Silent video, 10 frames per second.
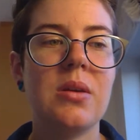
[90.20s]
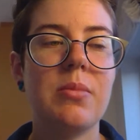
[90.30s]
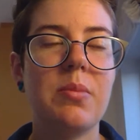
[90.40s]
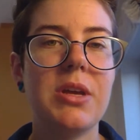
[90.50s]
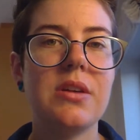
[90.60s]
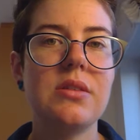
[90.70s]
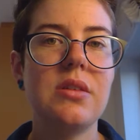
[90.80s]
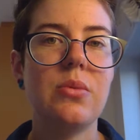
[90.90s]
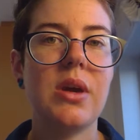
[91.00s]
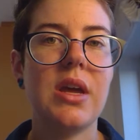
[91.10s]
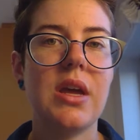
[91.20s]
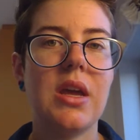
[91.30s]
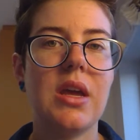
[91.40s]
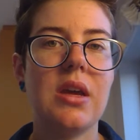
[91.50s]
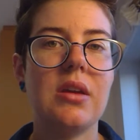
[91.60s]
but because of the
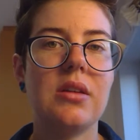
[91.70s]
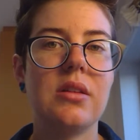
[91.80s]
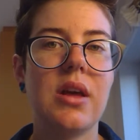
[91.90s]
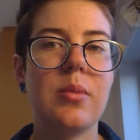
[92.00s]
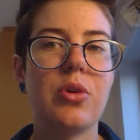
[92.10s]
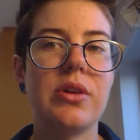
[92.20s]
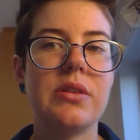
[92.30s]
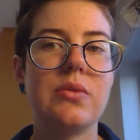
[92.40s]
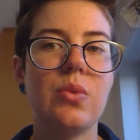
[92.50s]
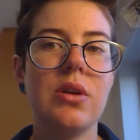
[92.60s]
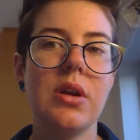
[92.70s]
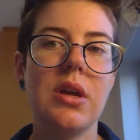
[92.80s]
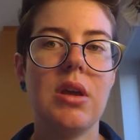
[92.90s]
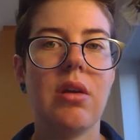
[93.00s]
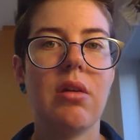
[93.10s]
way libraries work
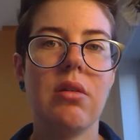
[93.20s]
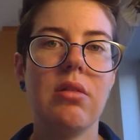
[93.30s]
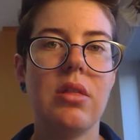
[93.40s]
here,